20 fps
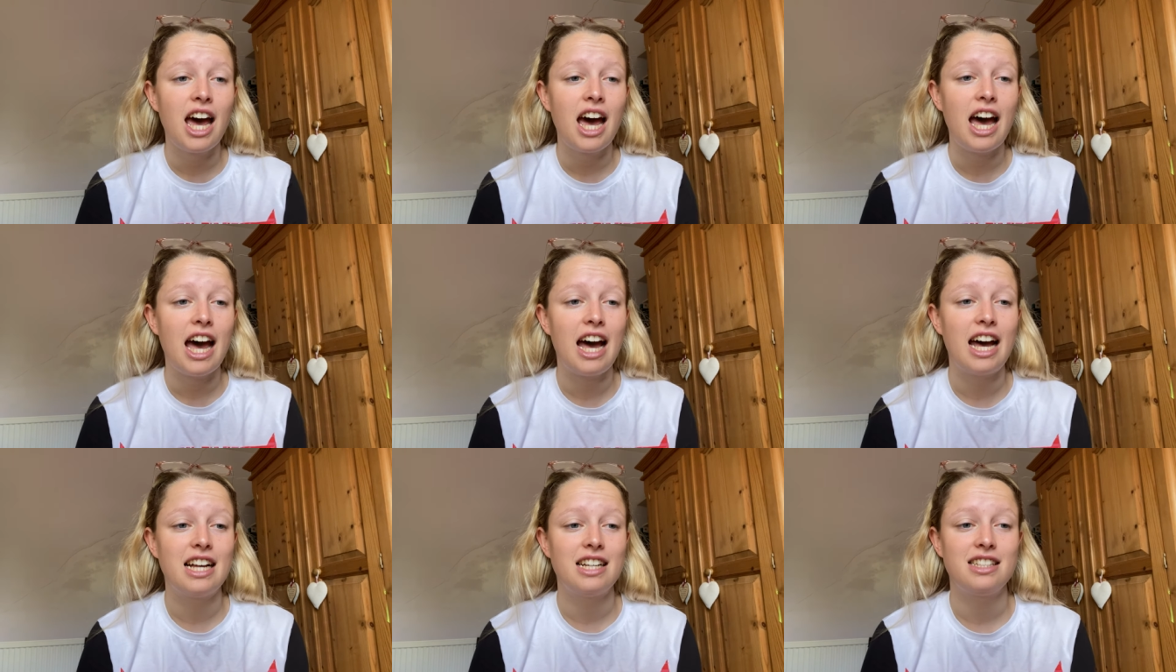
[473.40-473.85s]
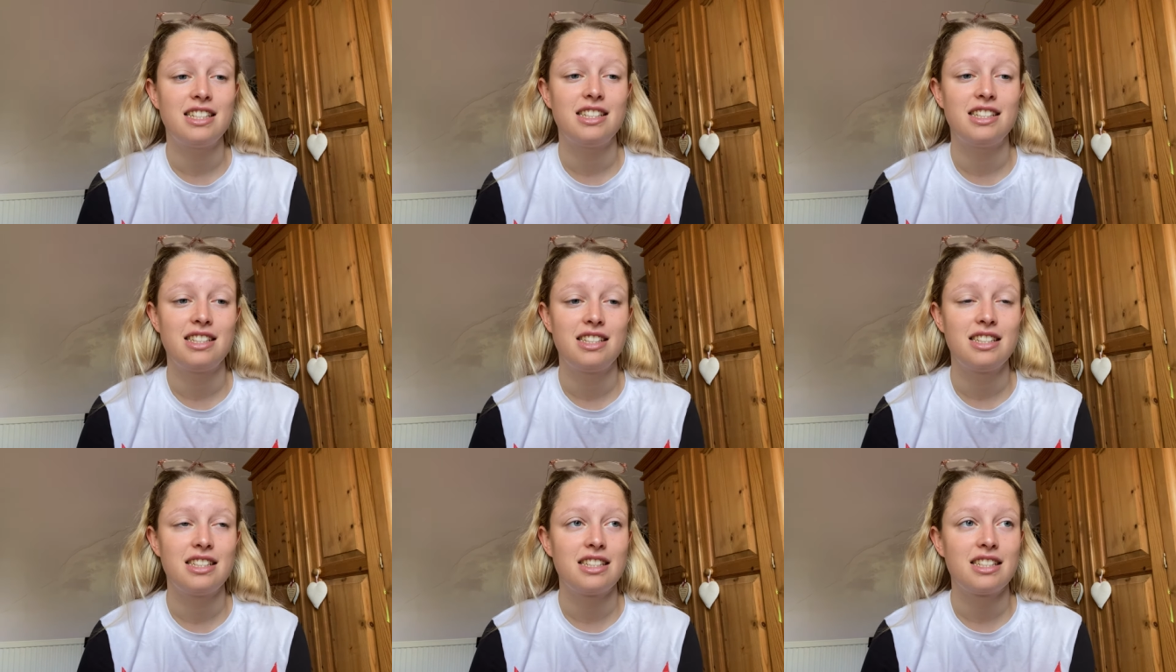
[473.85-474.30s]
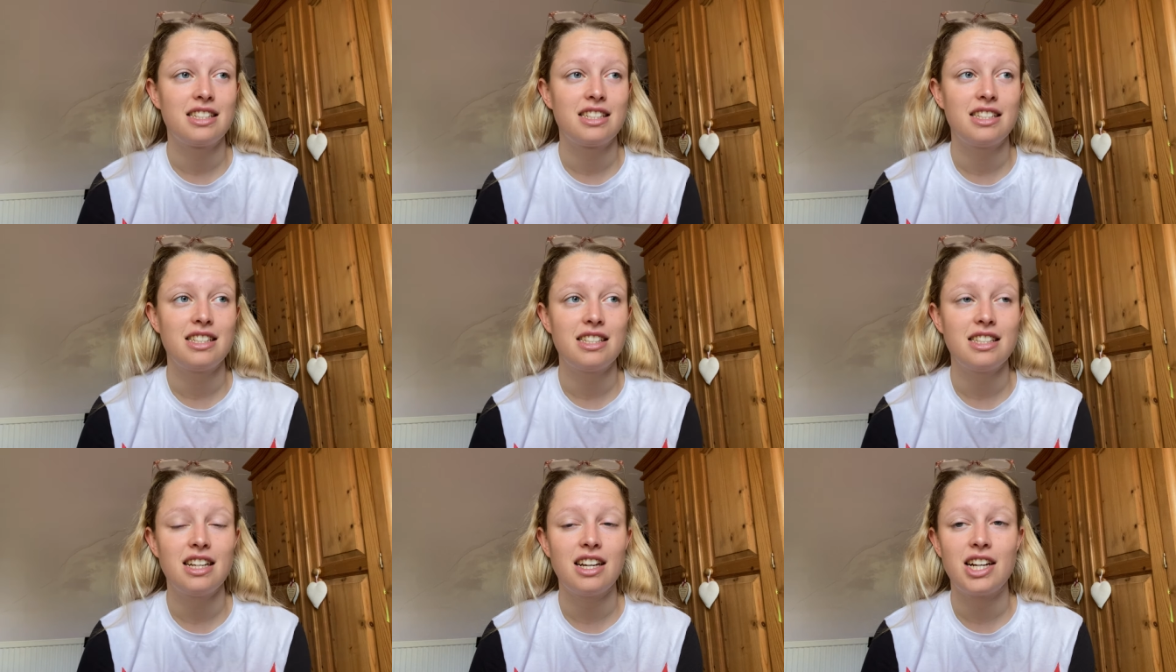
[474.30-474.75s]
as
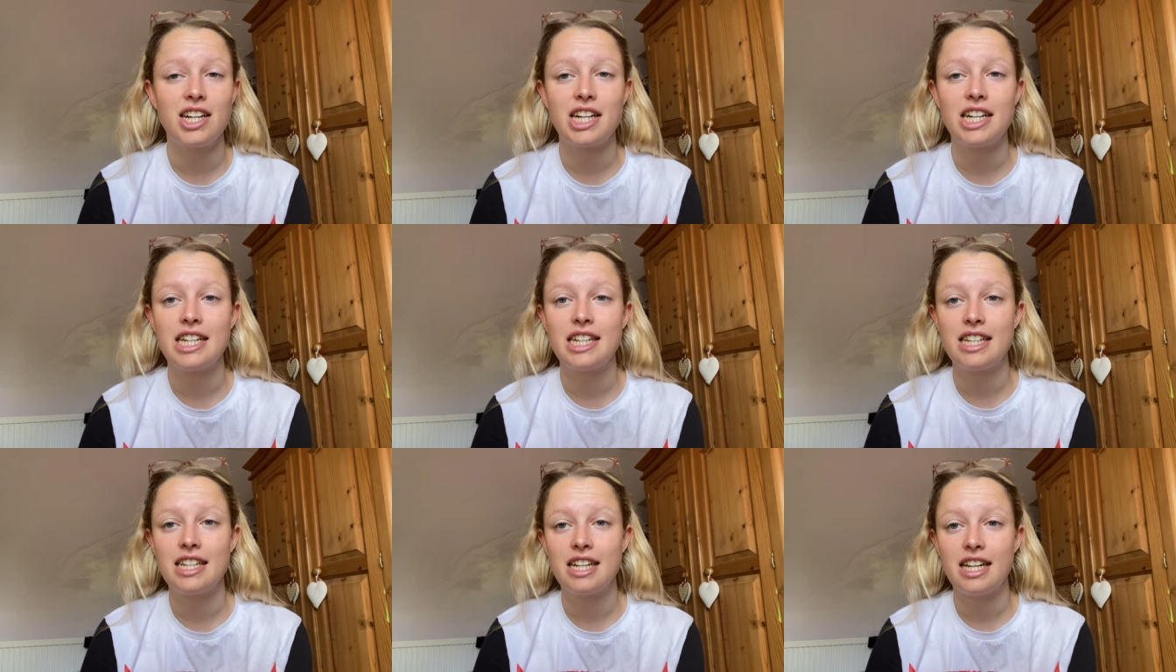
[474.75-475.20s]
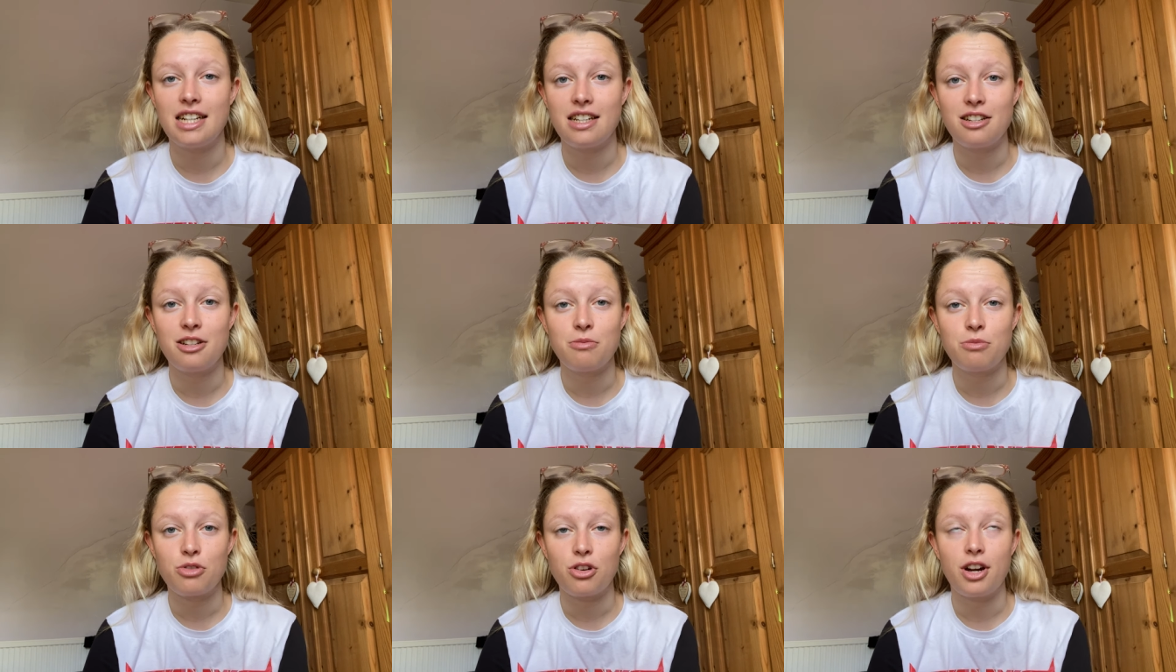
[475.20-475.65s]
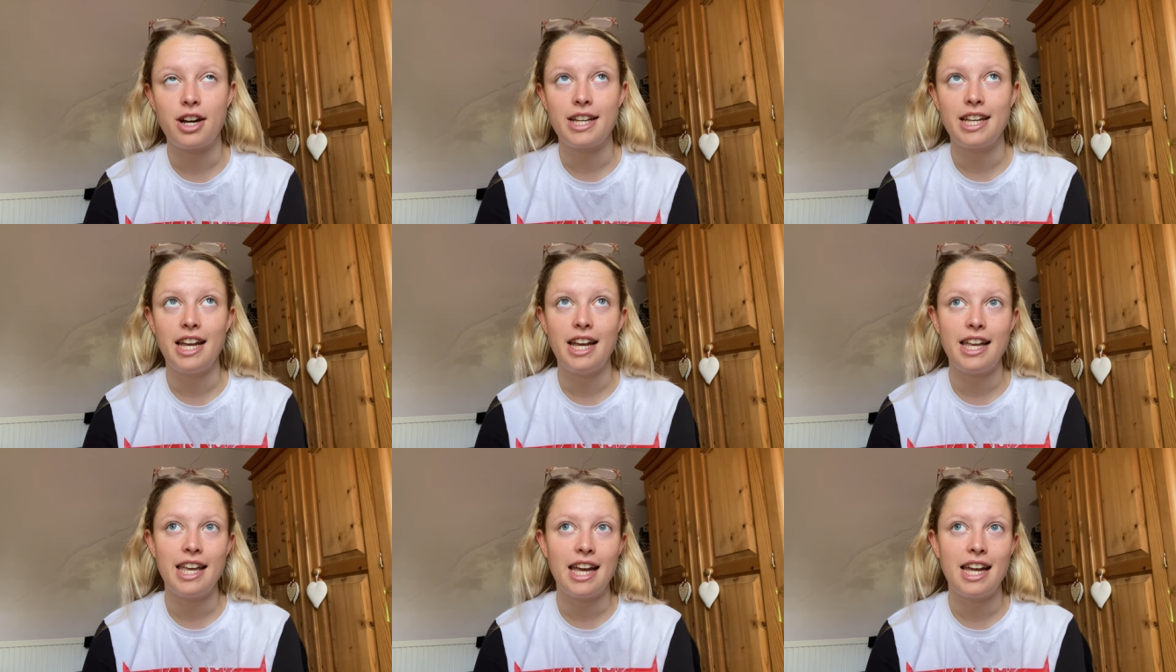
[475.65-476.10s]
I ended up
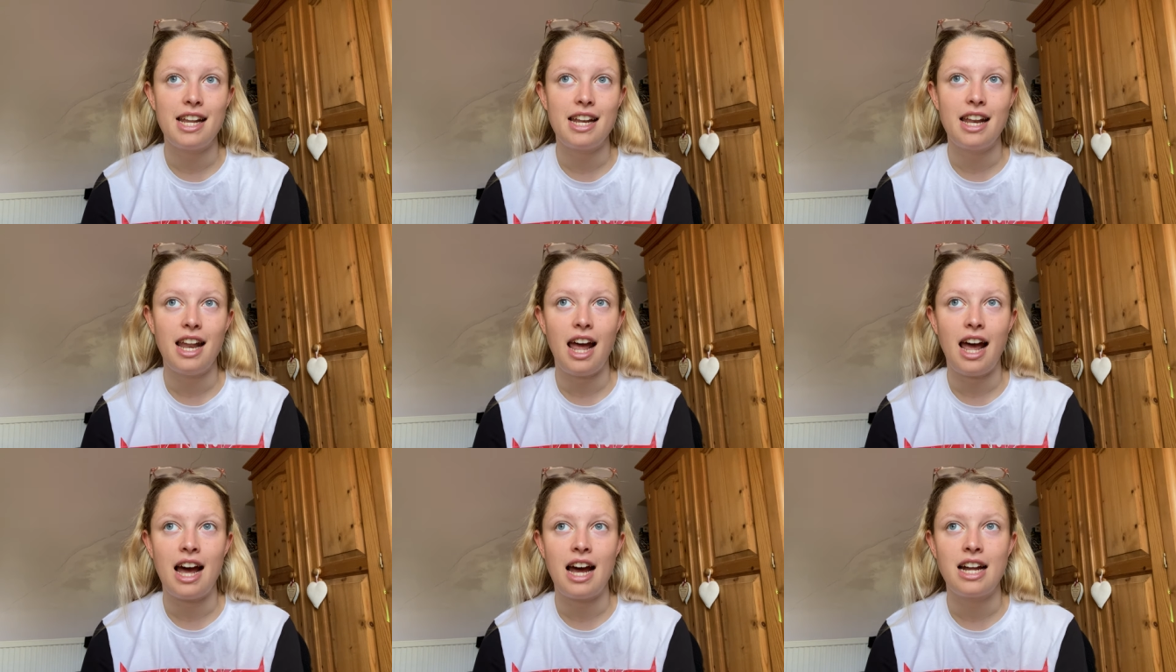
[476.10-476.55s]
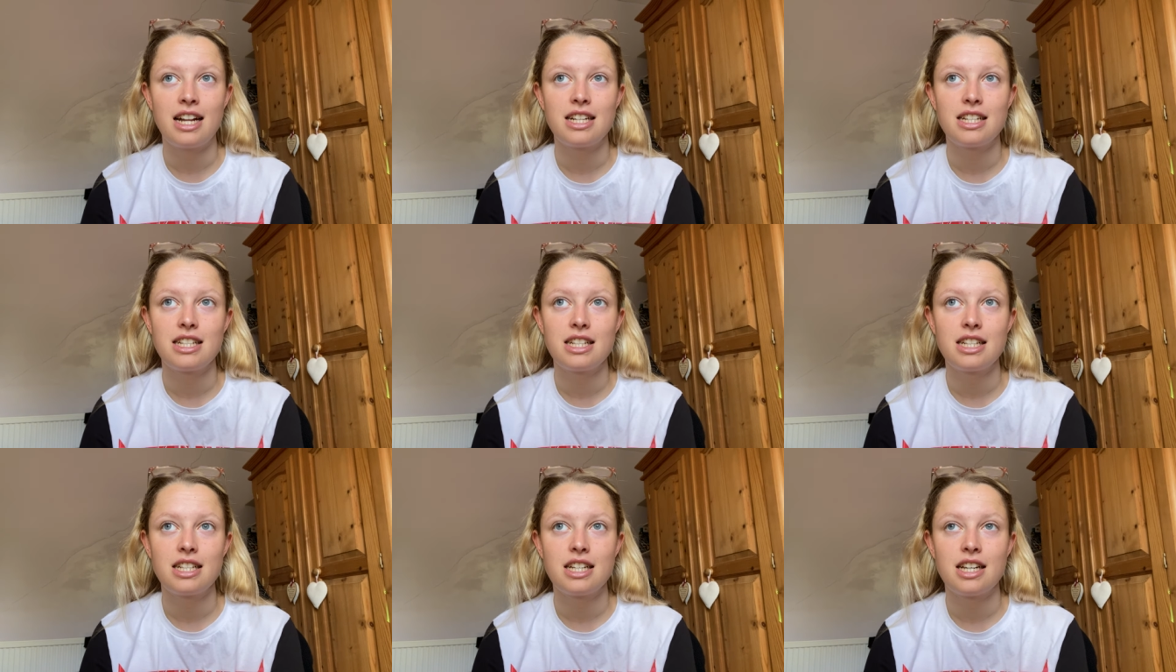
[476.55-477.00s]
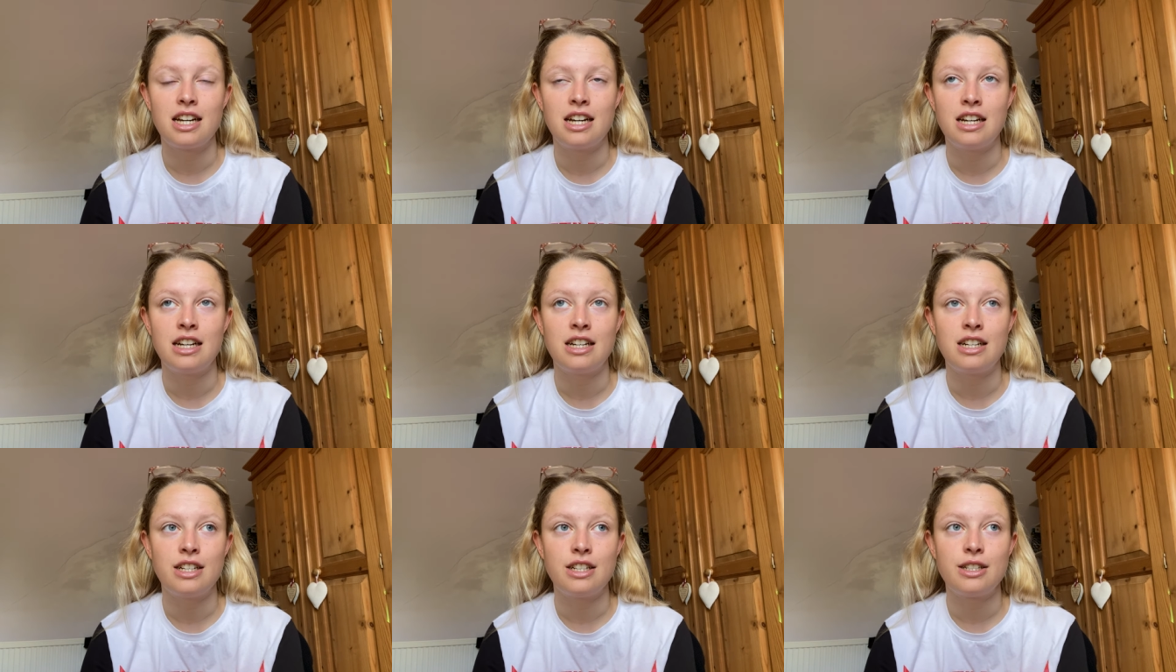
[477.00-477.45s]
trying again at
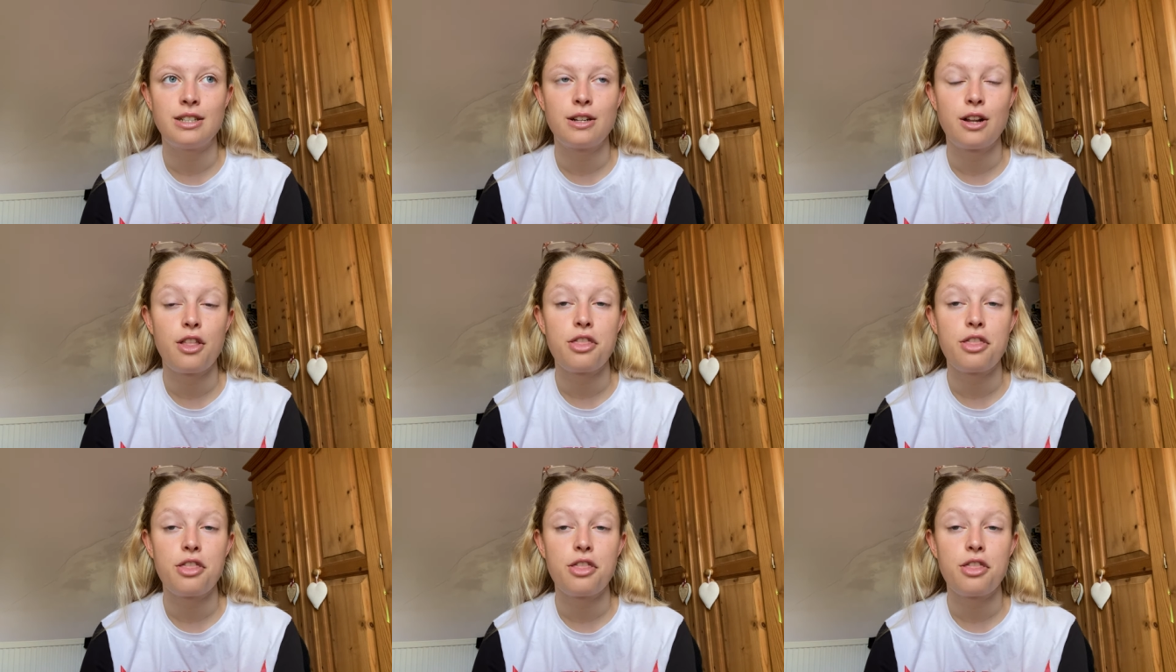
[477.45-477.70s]
uh,